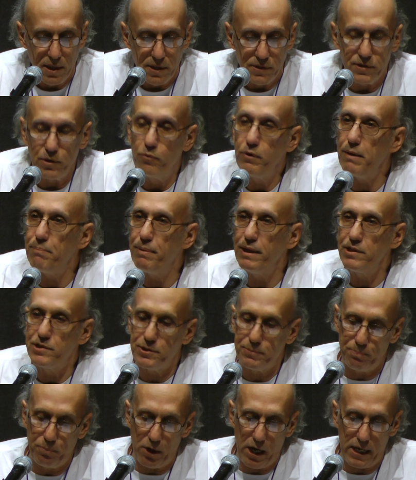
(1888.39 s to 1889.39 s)
So we've been
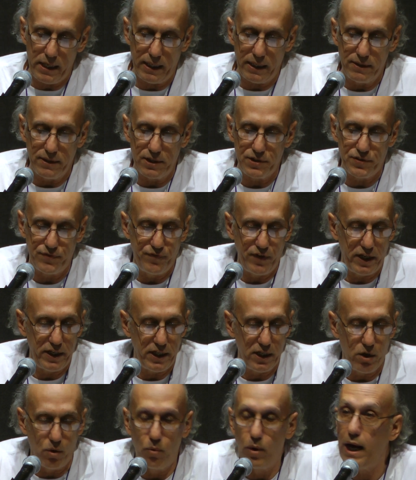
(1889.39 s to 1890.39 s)
spreading this
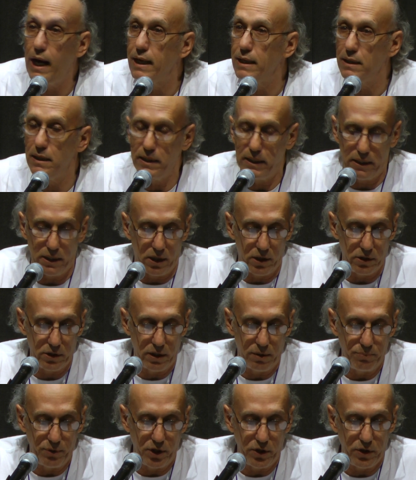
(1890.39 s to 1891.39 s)
video widely in our
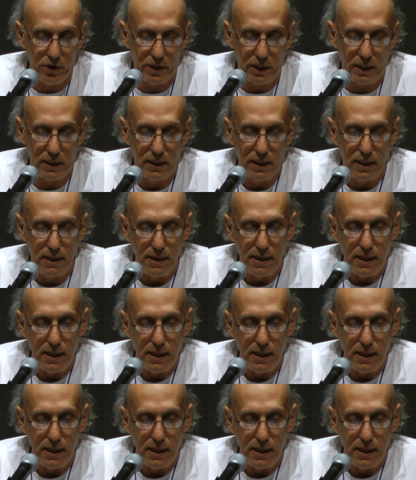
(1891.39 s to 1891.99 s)
community